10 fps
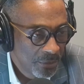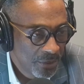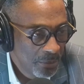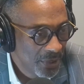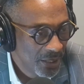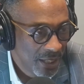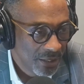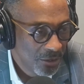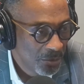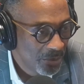to a million dollar
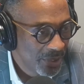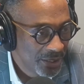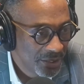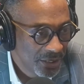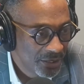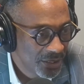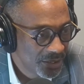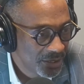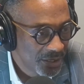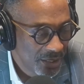corporation and
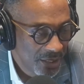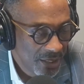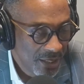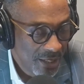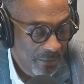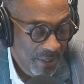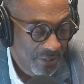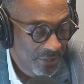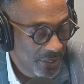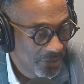just been a
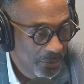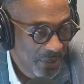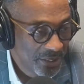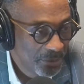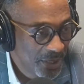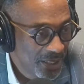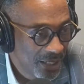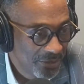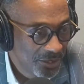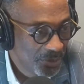successful businessman
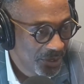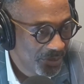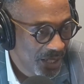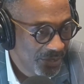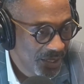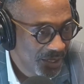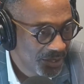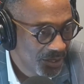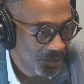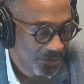now for 25 years.
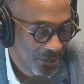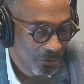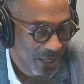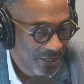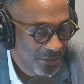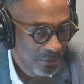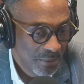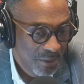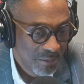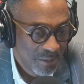So from the block to the
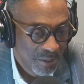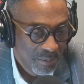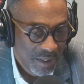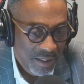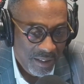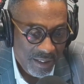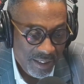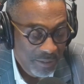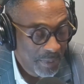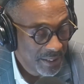boardroom
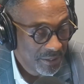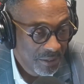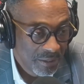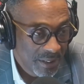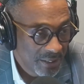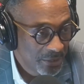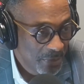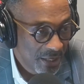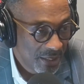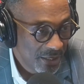is my story. It's
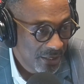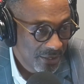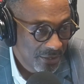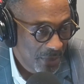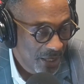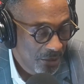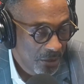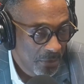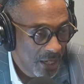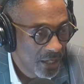my it's my
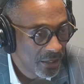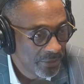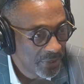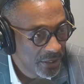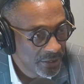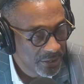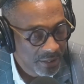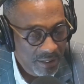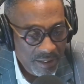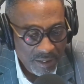autobiography. It's
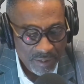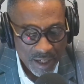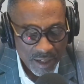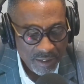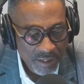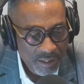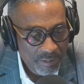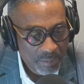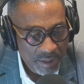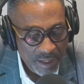it's how I
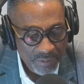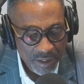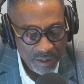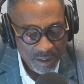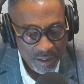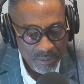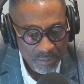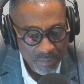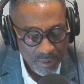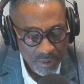live. But I think
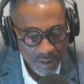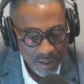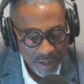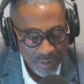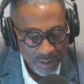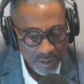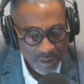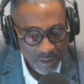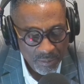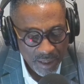um, I think the,
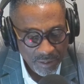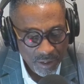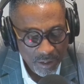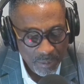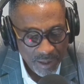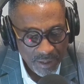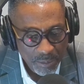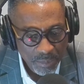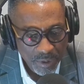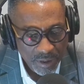uh, when I talk about
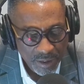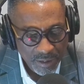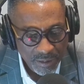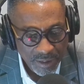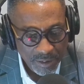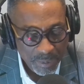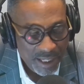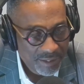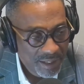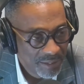that book and it's been
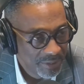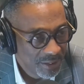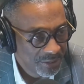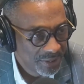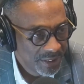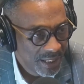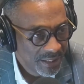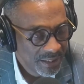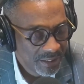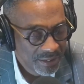out now for close to
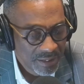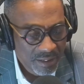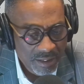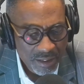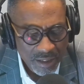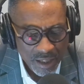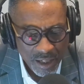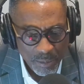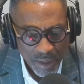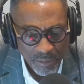nine years,
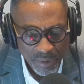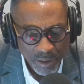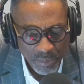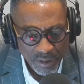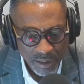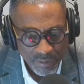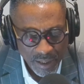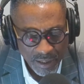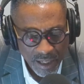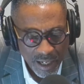um, I really believe
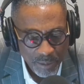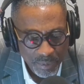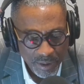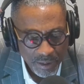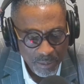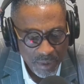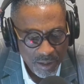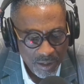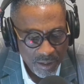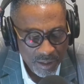that God put it in my
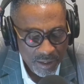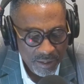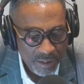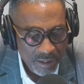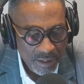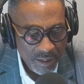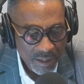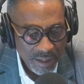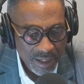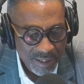heart and
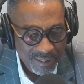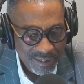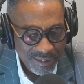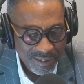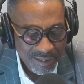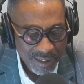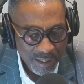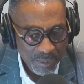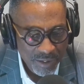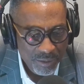He has
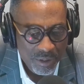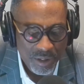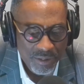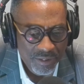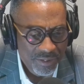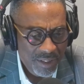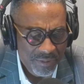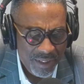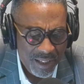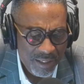taken me through all the stuff
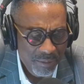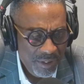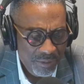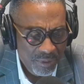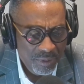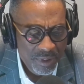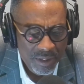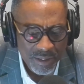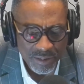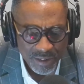that I went through
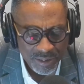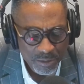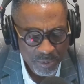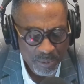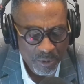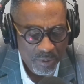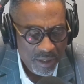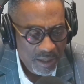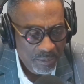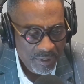just to put me where
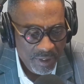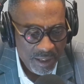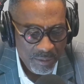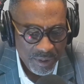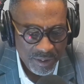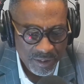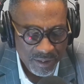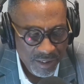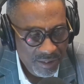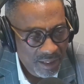I am today, which is
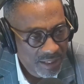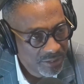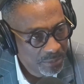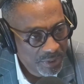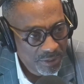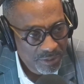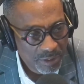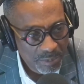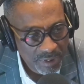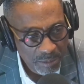teaching
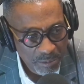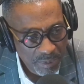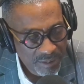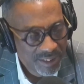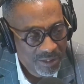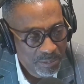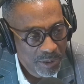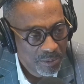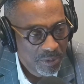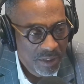entrepreneurship and people, teaching
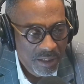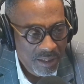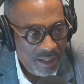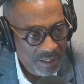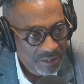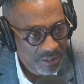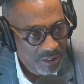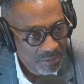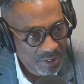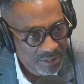people how to
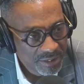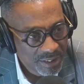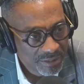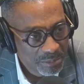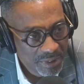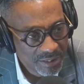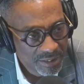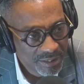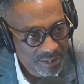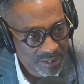start and run successful businesses.